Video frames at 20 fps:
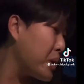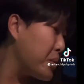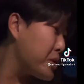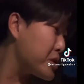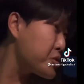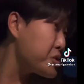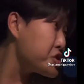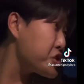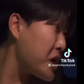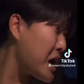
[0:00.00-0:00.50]
Wait,
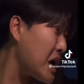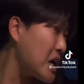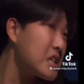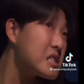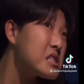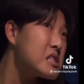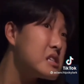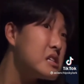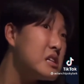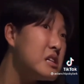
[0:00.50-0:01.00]
which one's your
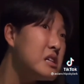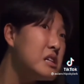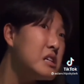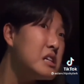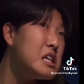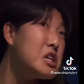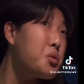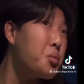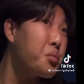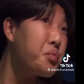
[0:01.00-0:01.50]
ex?
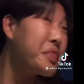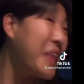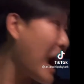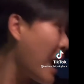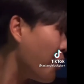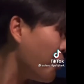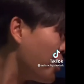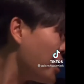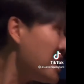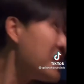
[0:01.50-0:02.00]
Ew,
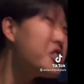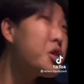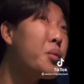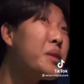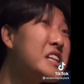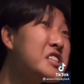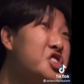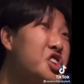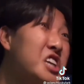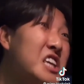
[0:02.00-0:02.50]
that one? The one
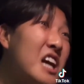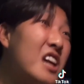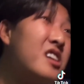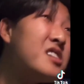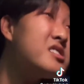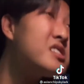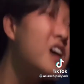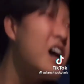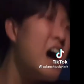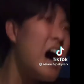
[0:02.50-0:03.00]
that's looking at
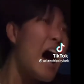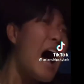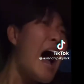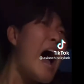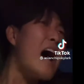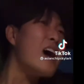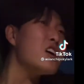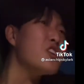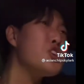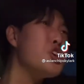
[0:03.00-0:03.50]
us?
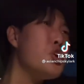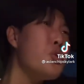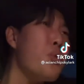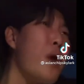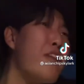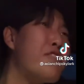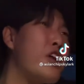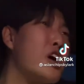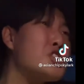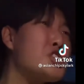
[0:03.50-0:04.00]
Ah, you,
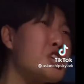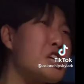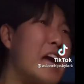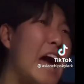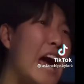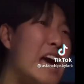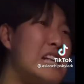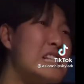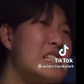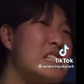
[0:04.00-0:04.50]
avert your
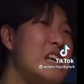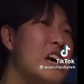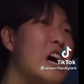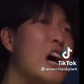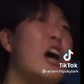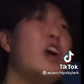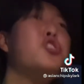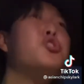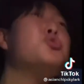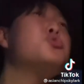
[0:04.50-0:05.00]
gaze.
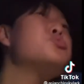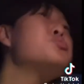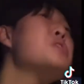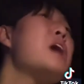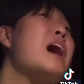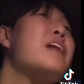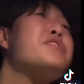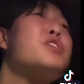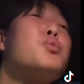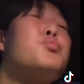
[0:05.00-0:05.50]
You do
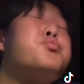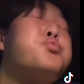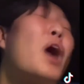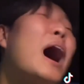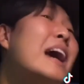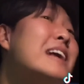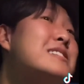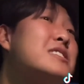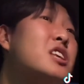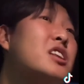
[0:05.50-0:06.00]
not have the
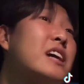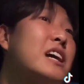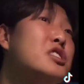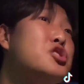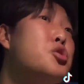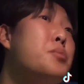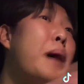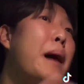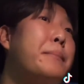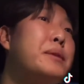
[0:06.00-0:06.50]
right to look at
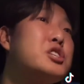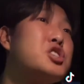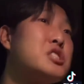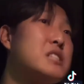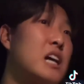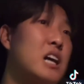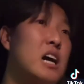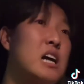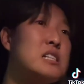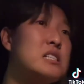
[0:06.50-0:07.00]
two bad bitches
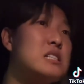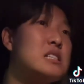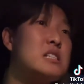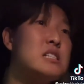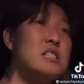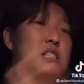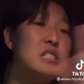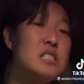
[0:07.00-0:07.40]
like us.